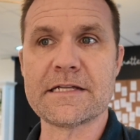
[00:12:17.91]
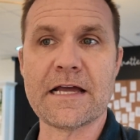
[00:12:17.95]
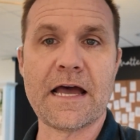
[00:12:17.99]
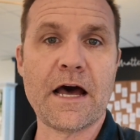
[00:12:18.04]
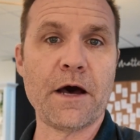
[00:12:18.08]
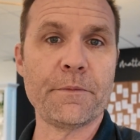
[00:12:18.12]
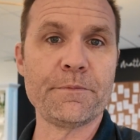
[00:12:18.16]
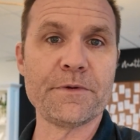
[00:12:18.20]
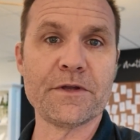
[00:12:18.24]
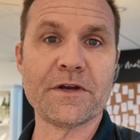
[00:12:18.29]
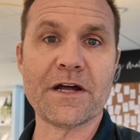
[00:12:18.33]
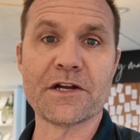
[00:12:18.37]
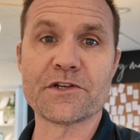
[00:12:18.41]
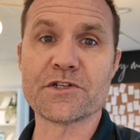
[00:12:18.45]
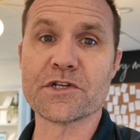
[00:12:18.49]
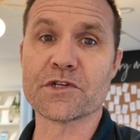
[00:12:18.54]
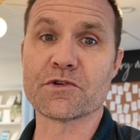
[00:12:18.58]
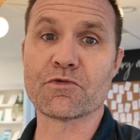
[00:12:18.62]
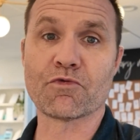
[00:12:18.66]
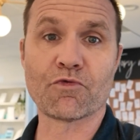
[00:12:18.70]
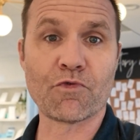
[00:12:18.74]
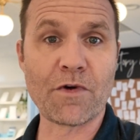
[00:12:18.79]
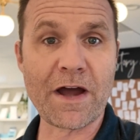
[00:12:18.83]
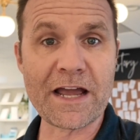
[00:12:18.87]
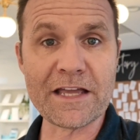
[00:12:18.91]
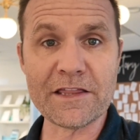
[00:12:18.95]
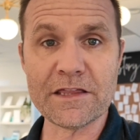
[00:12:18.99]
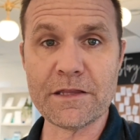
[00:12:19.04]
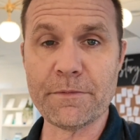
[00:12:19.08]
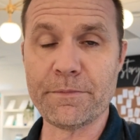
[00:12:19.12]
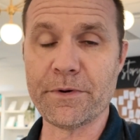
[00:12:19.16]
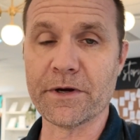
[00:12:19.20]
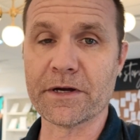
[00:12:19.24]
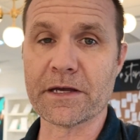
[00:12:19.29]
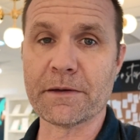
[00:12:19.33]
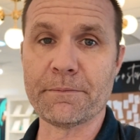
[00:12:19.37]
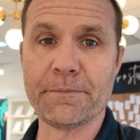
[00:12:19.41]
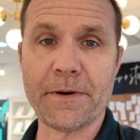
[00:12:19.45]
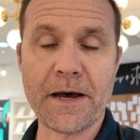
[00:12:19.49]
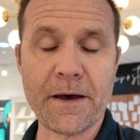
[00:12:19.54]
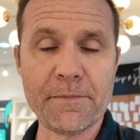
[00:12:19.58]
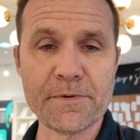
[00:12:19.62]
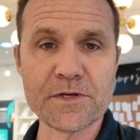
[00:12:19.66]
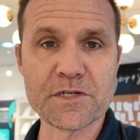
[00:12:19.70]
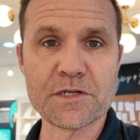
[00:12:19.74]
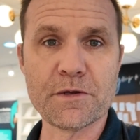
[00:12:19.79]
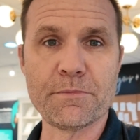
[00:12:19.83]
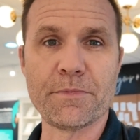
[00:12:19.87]
to help you not just write the book and
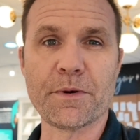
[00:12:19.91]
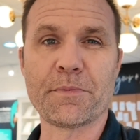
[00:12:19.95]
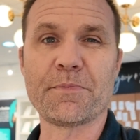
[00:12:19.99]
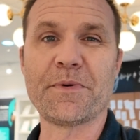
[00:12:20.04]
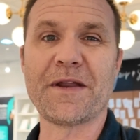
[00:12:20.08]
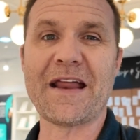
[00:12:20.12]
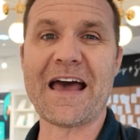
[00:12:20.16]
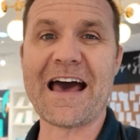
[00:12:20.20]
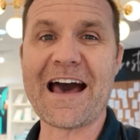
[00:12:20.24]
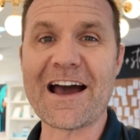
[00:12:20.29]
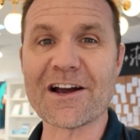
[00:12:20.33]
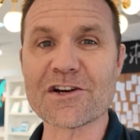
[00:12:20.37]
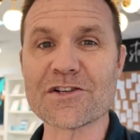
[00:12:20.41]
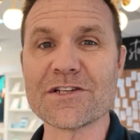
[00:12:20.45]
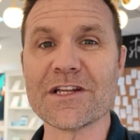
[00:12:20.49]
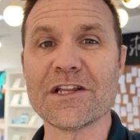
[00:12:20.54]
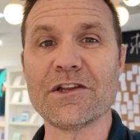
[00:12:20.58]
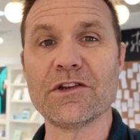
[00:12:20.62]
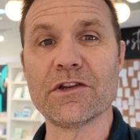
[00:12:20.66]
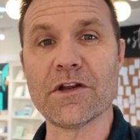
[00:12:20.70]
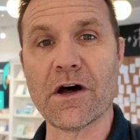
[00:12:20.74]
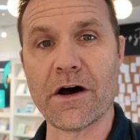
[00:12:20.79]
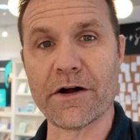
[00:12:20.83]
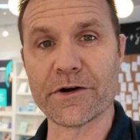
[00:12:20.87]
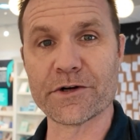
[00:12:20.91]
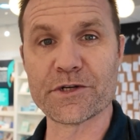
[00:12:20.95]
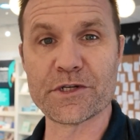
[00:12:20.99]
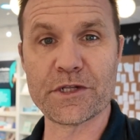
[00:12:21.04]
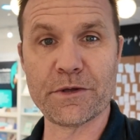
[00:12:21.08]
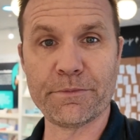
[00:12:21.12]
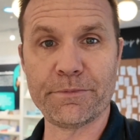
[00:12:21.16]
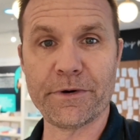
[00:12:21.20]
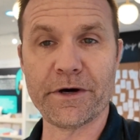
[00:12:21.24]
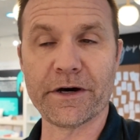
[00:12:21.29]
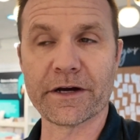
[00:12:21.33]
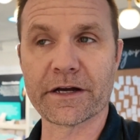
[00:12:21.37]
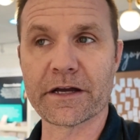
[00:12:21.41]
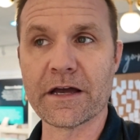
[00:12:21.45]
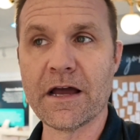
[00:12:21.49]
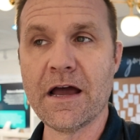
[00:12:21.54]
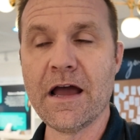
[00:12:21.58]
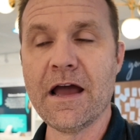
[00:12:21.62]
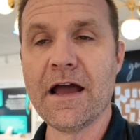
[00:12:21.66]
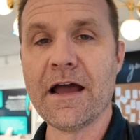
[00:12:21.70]
publish the book, but actually launch the book.